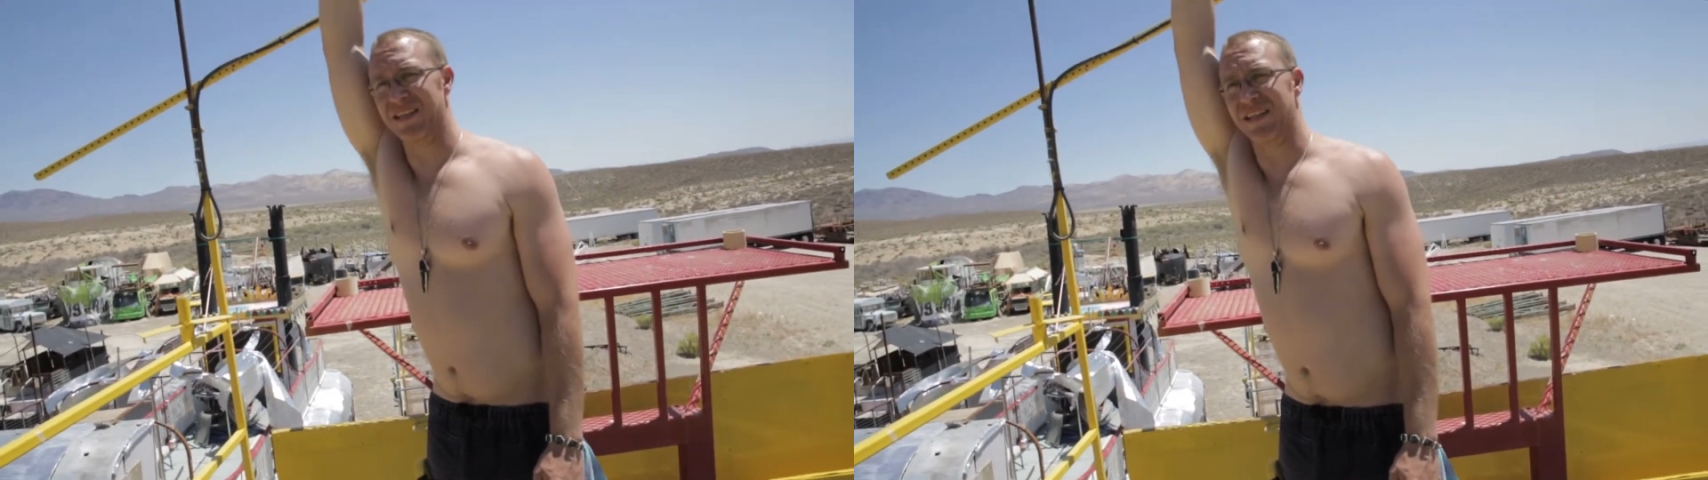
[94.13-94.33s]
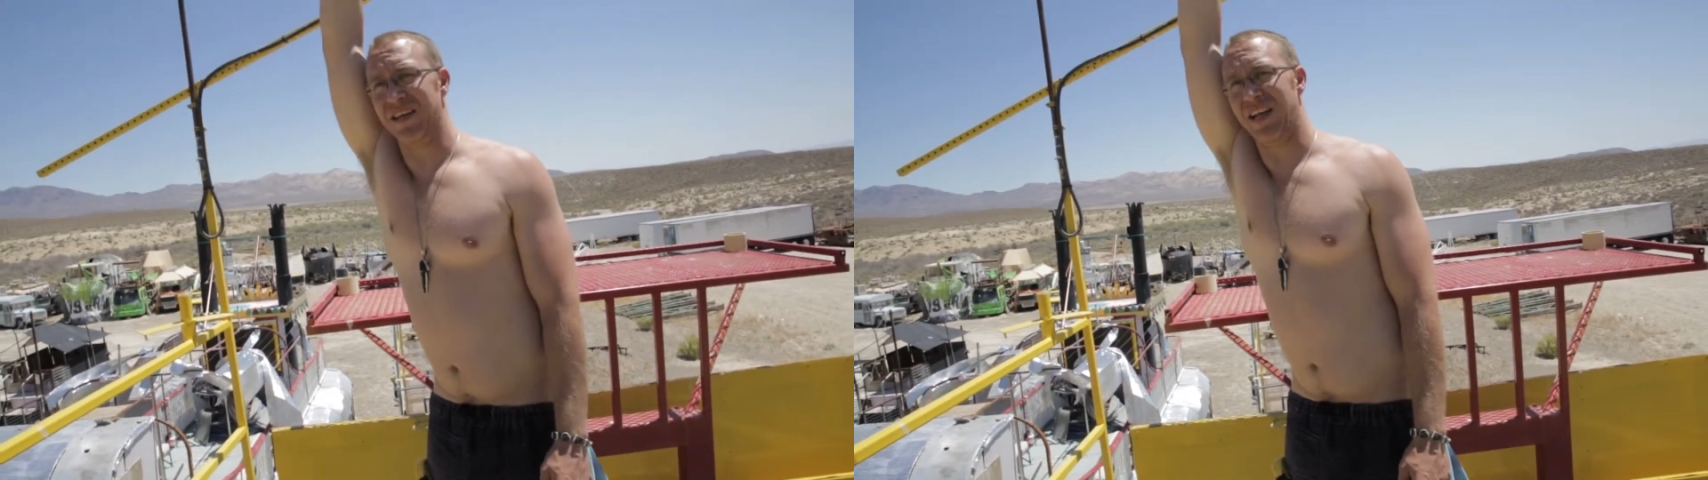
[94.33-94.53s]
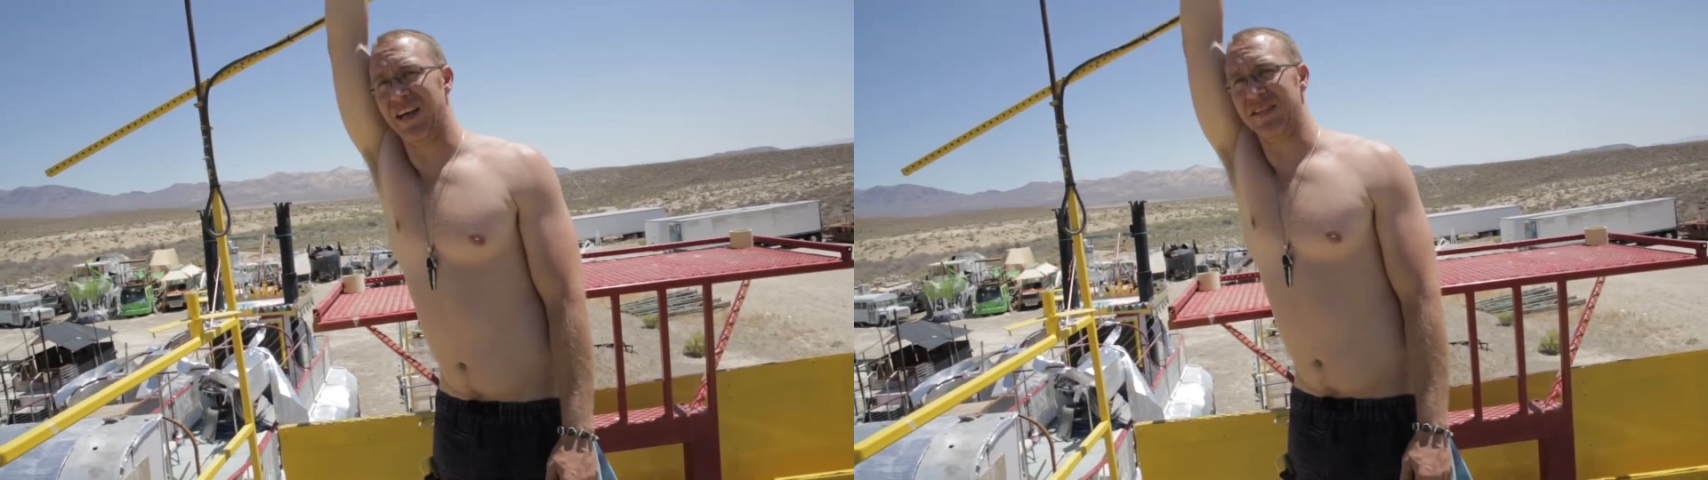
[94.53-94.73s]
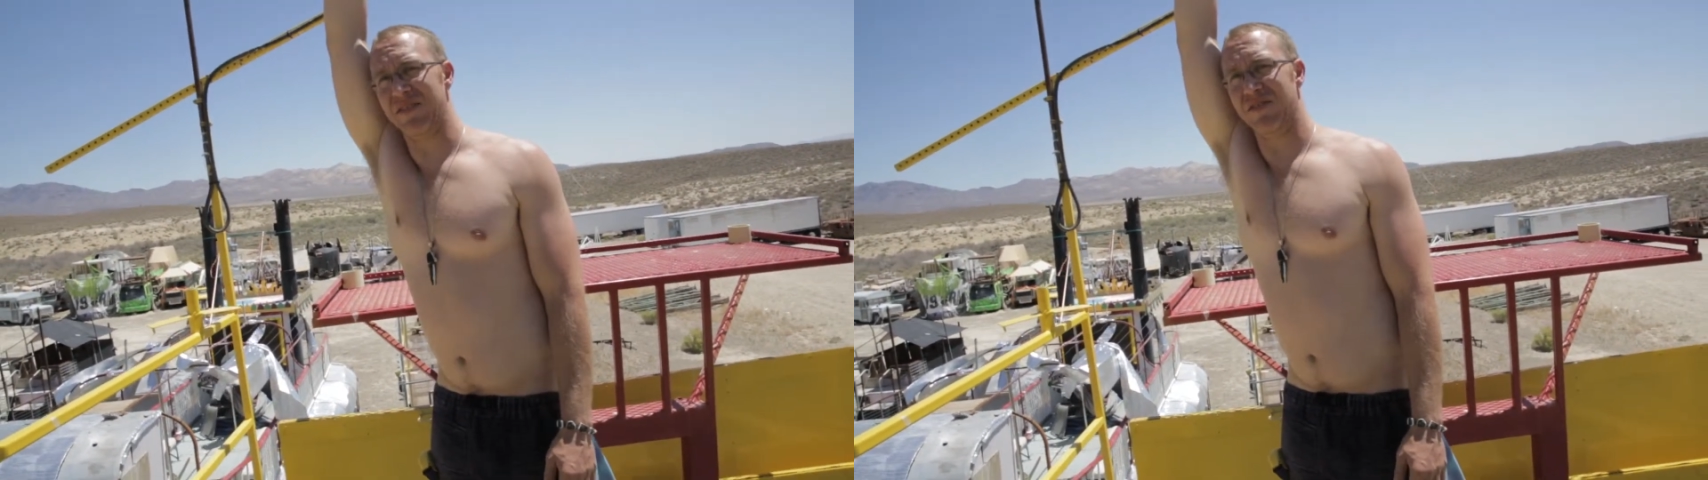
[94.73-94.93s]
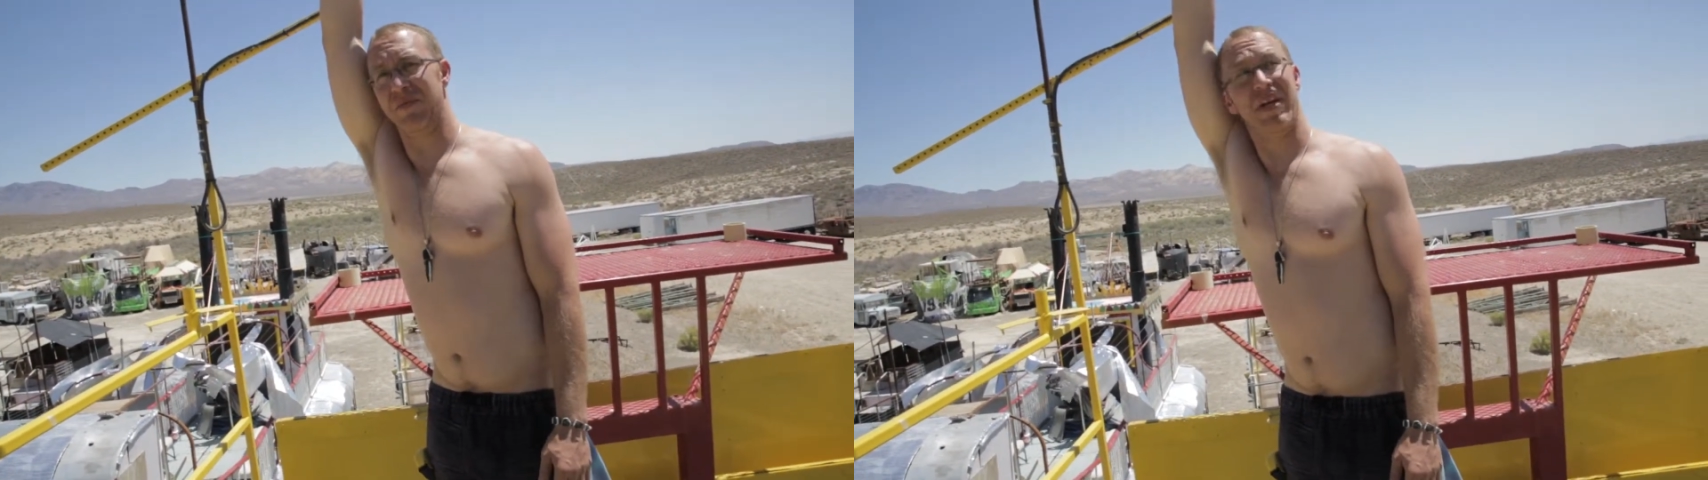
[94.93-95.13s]
and sunlight,
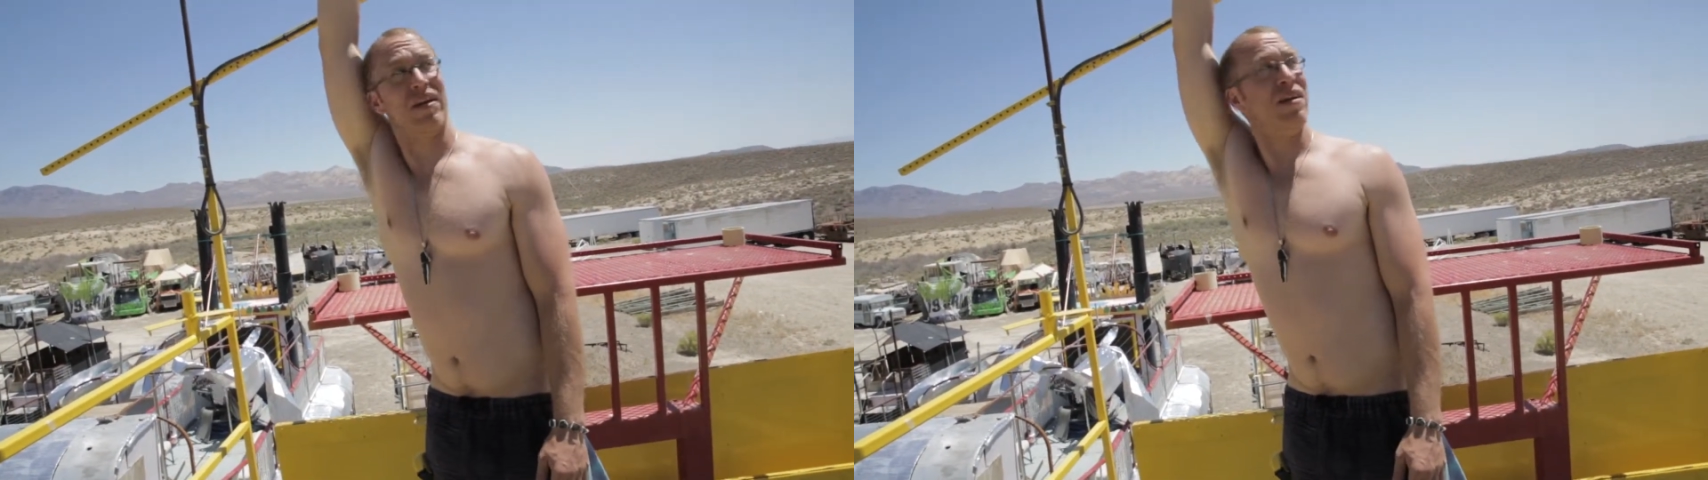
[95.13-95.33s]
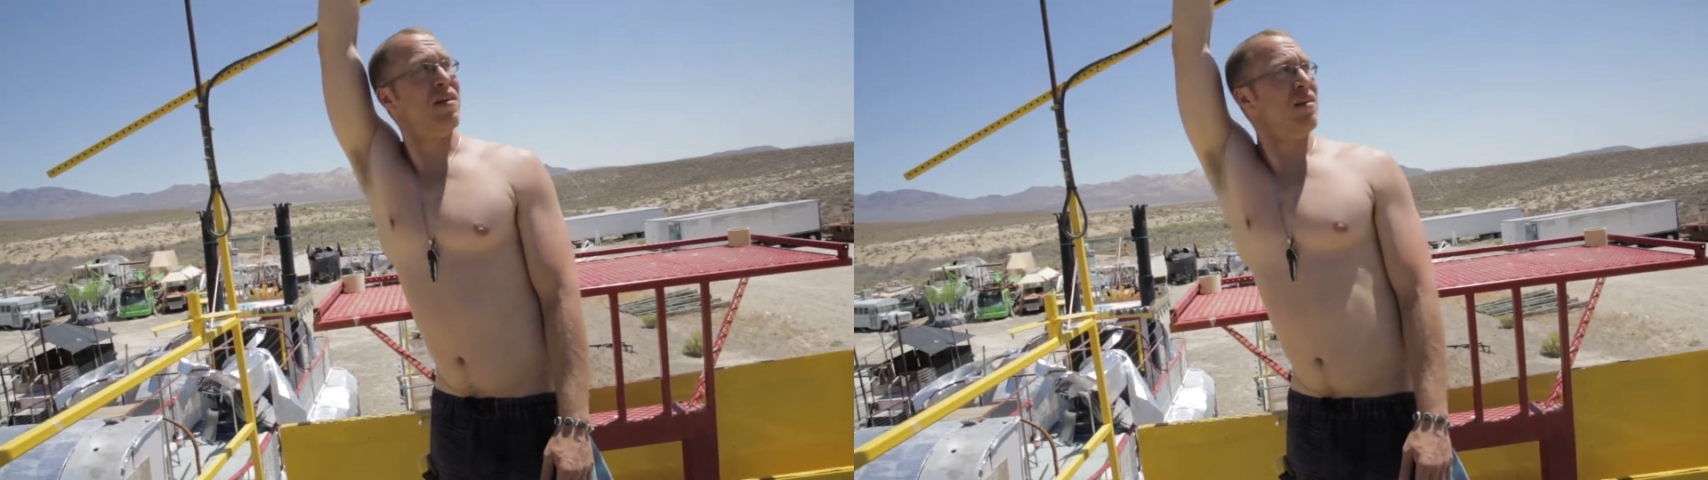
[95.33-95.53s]
so it'd be